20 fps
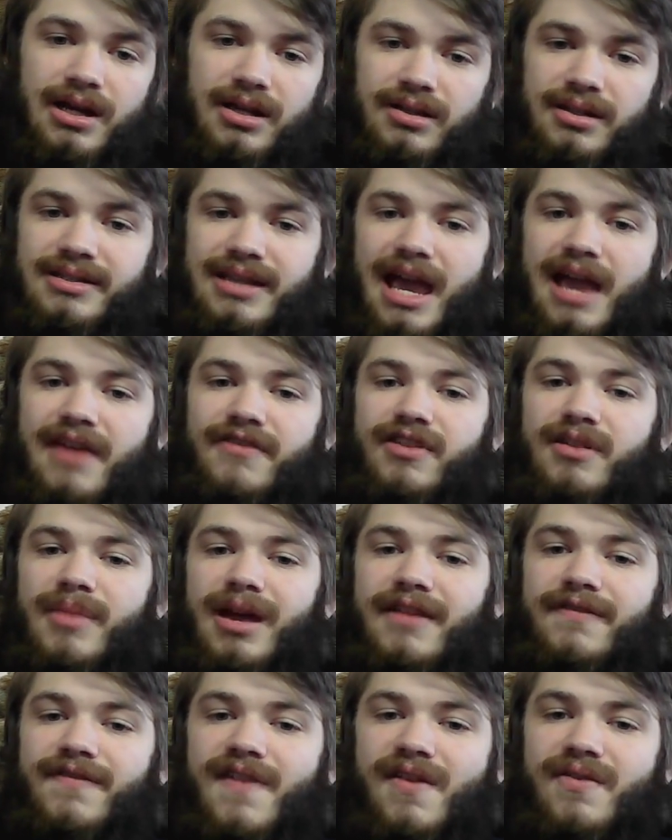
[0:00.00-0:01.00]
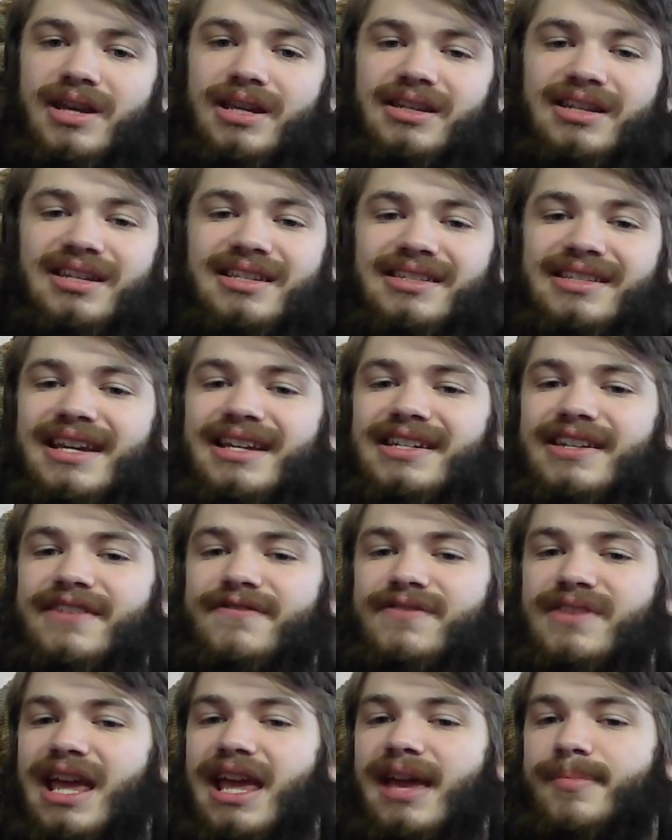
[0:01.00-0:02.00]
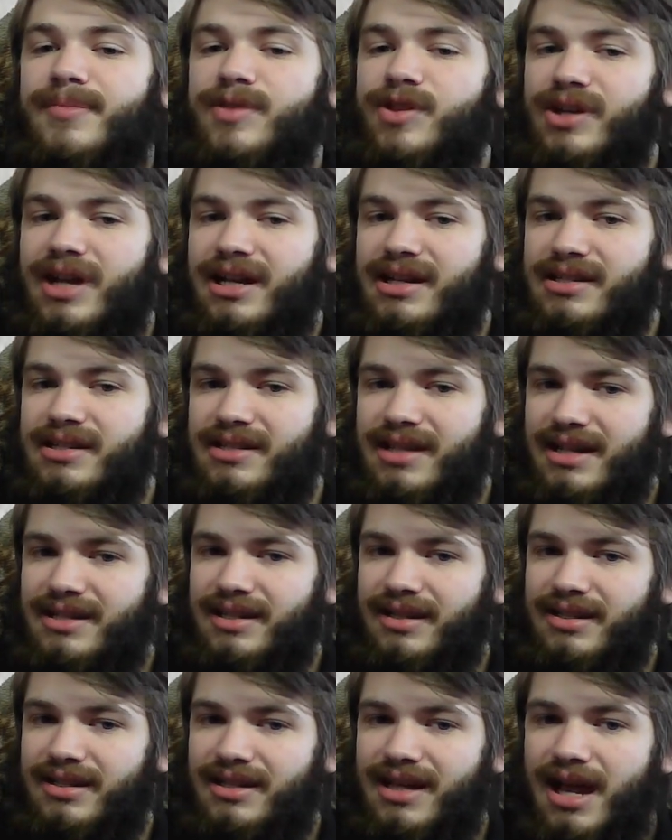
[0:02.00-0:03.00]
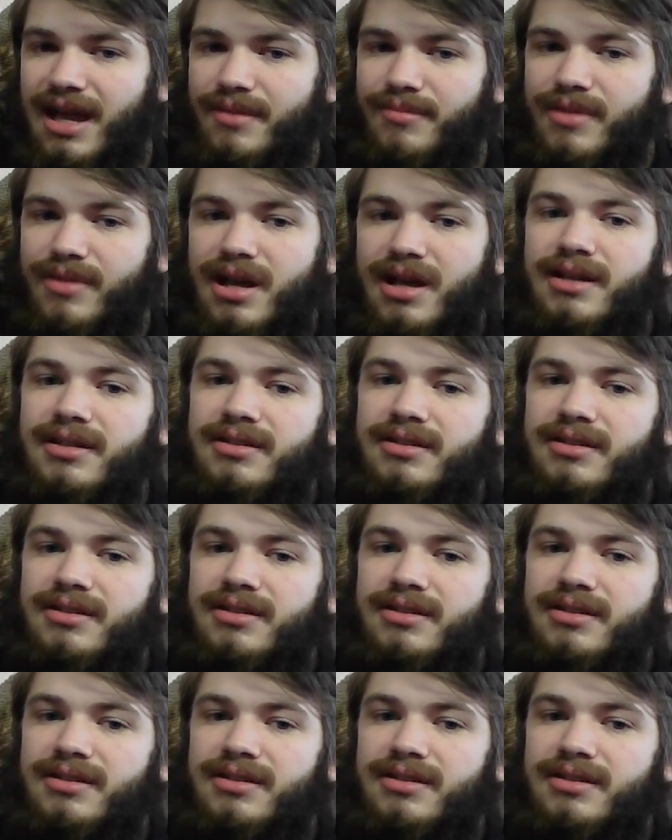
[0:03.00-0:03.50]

This gave him a very distinctive name in the United States at the time,